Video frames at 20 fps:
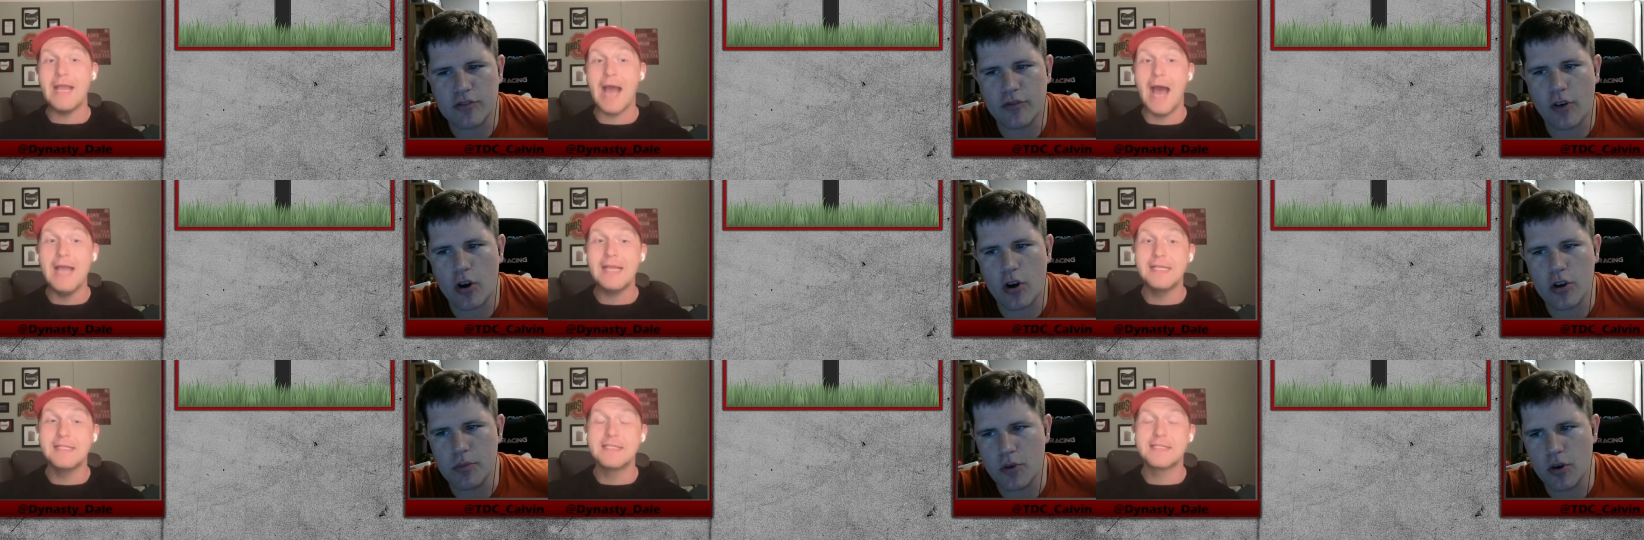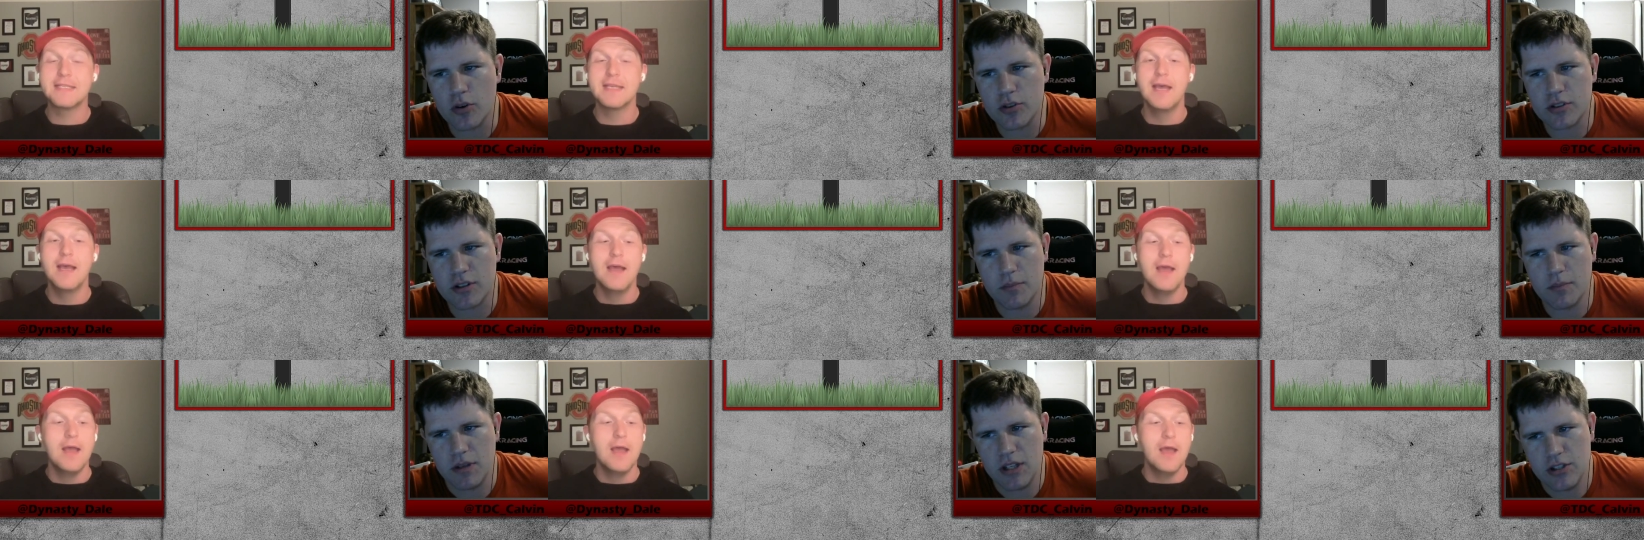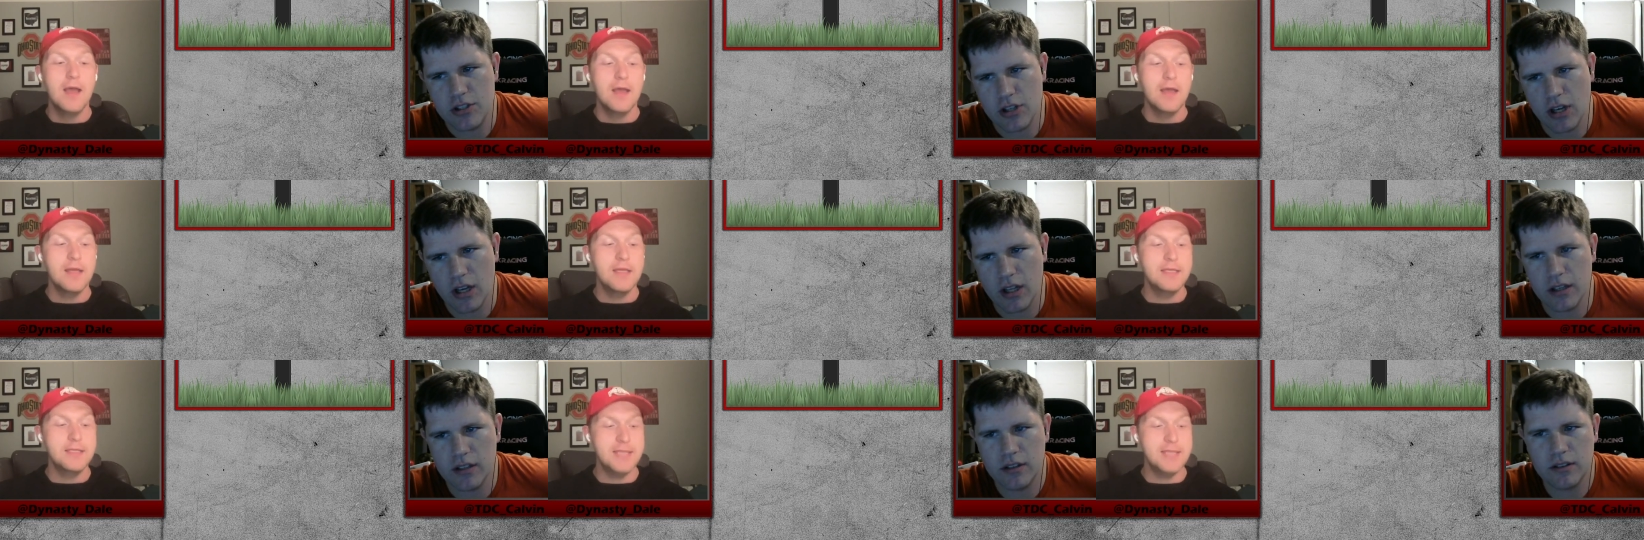Speaker 1: I, volume I goes to
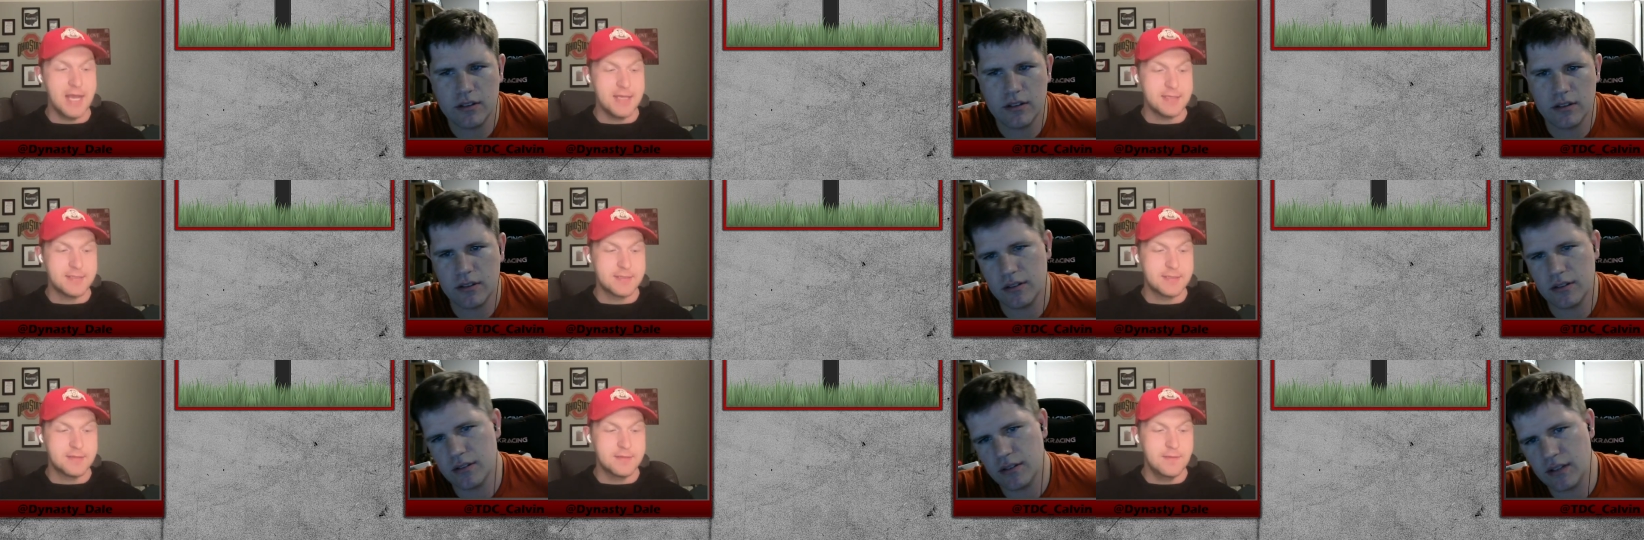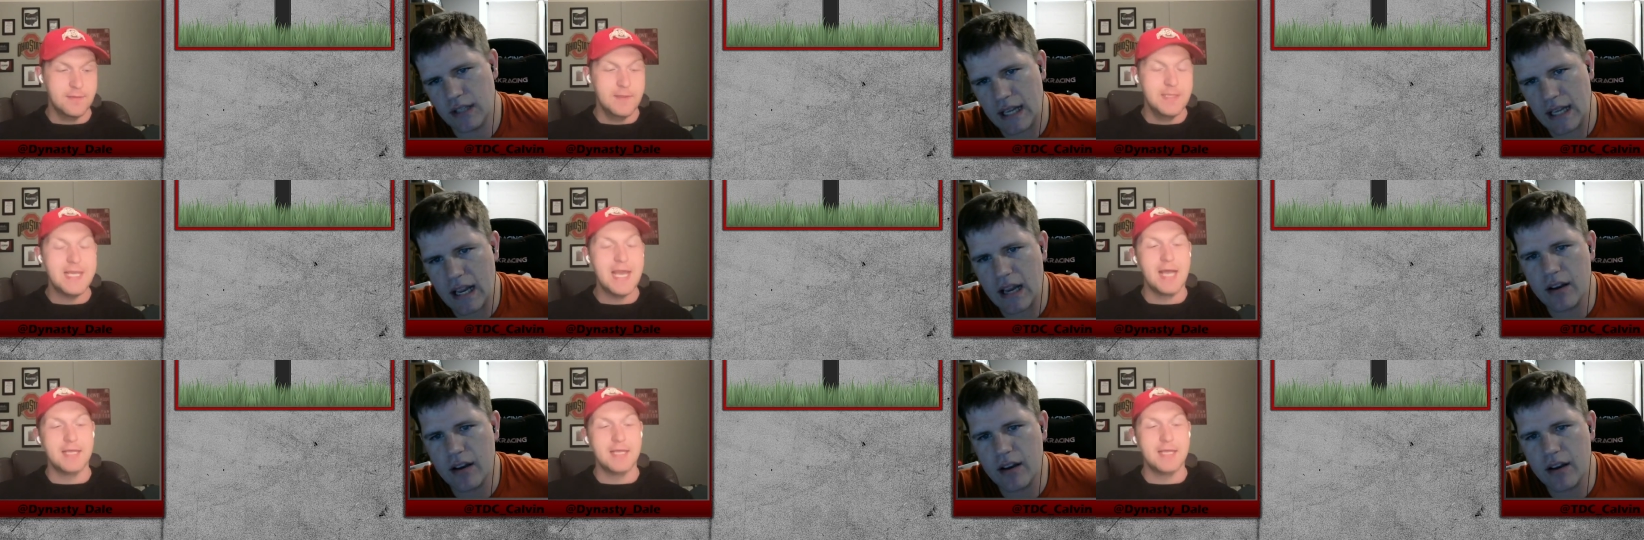Bijan. Yes, it